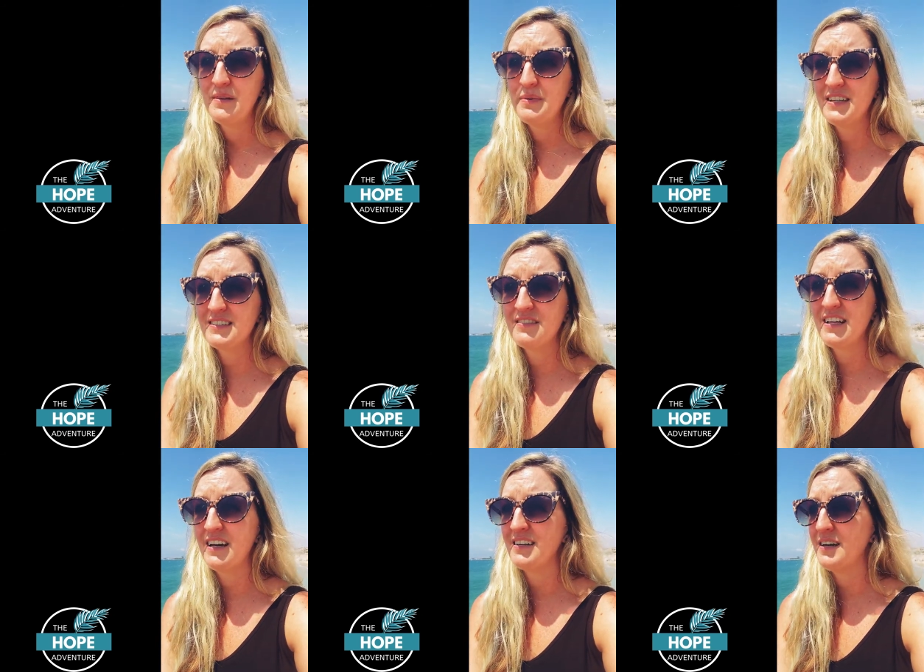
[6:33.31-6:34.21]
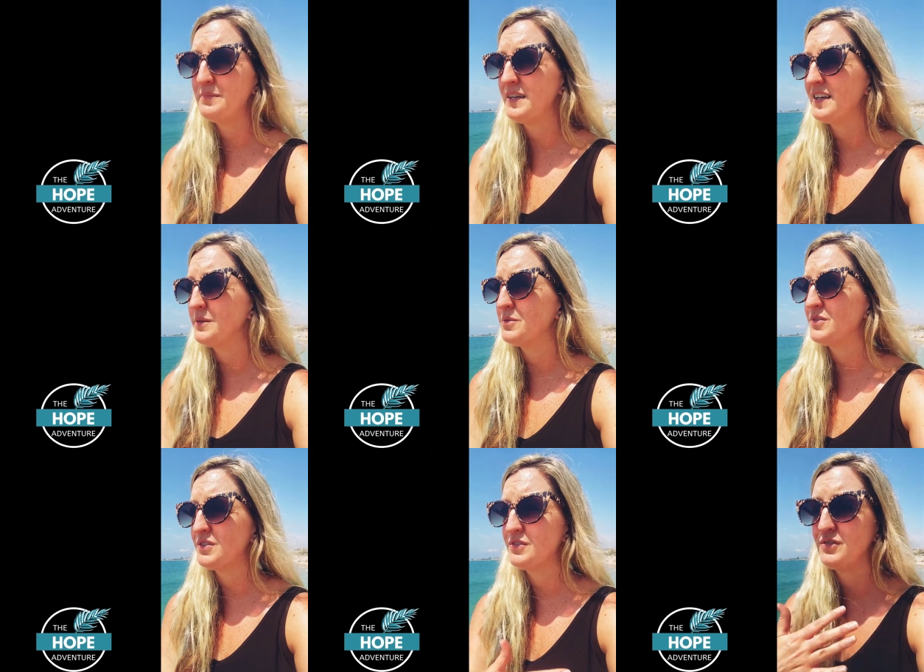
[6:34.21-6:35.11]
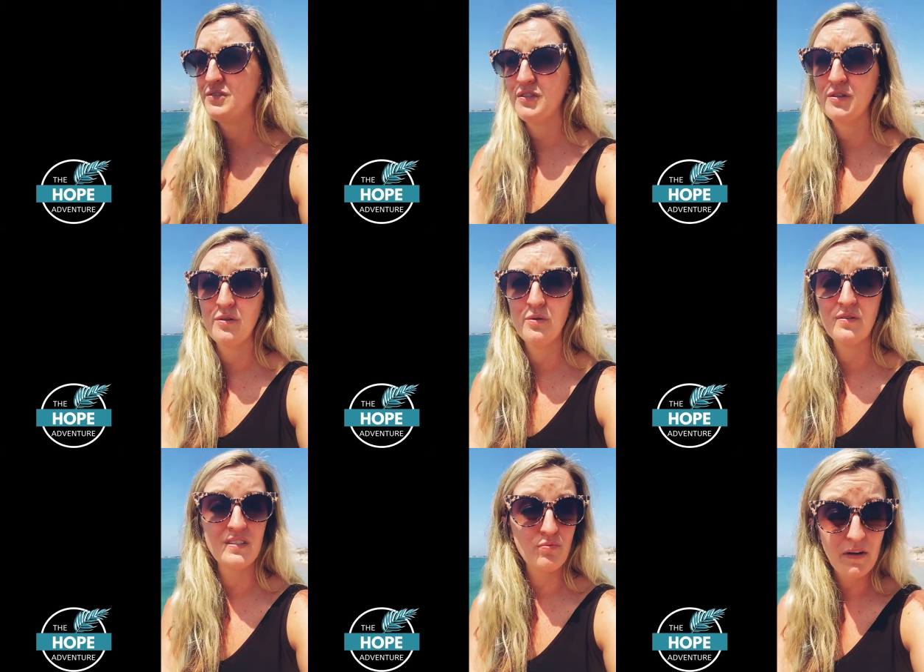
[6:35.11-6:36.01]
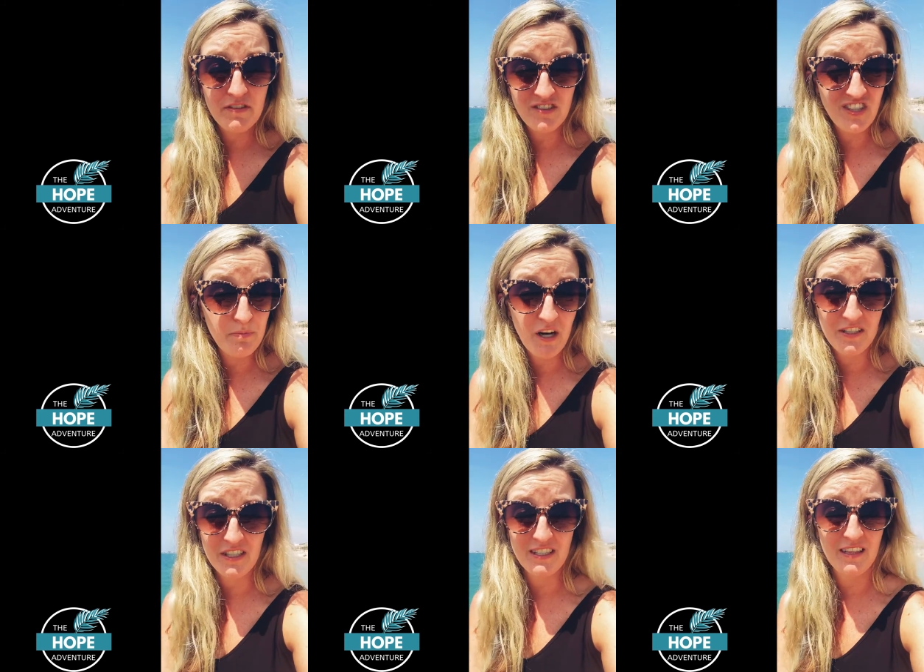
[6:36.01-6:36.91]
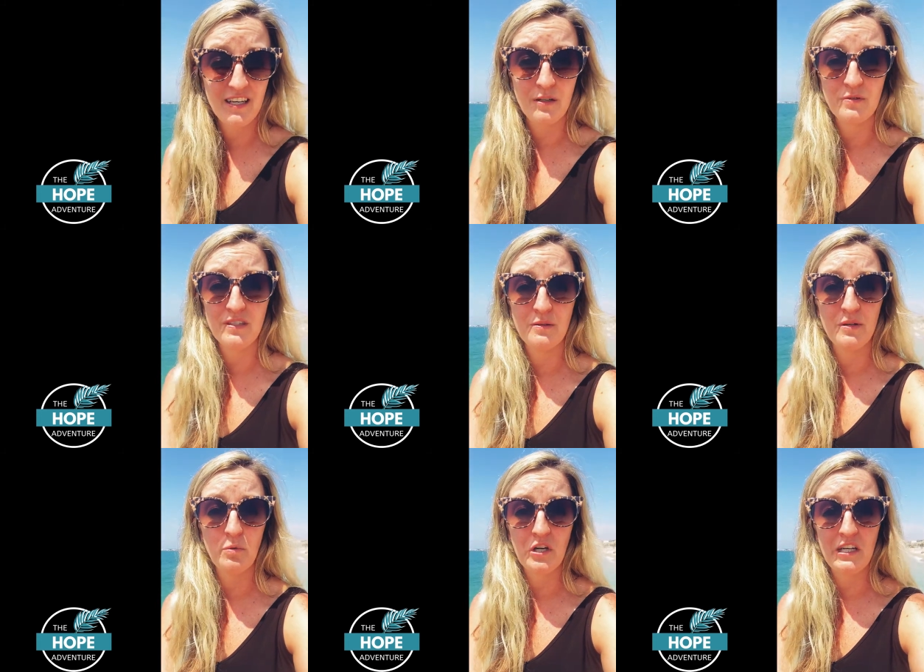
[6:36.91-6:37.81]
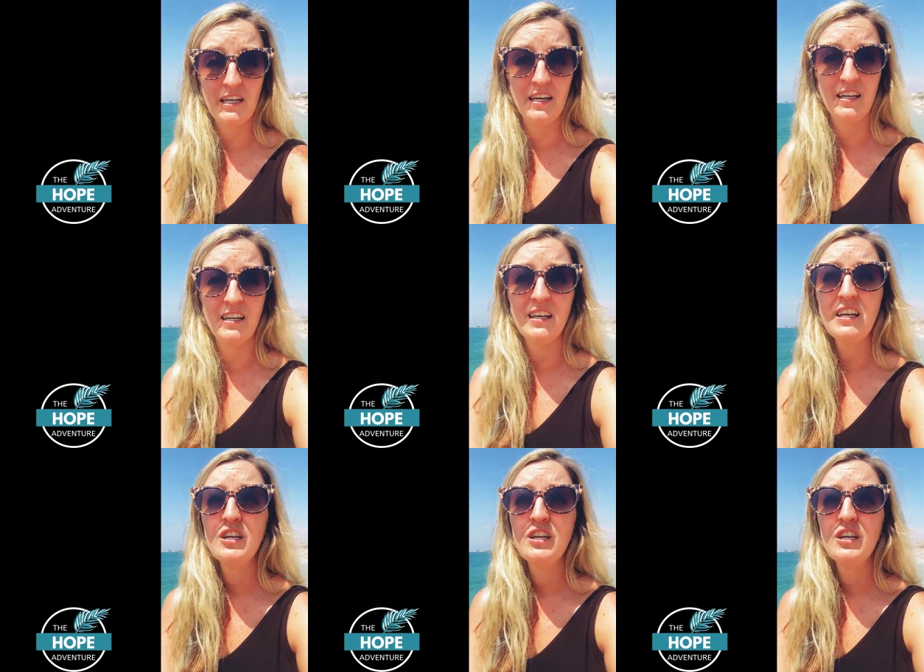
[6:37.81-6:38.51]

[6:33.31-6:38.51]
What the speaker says: because of that, not being able to do this refugee project I thought I was going to be working in, and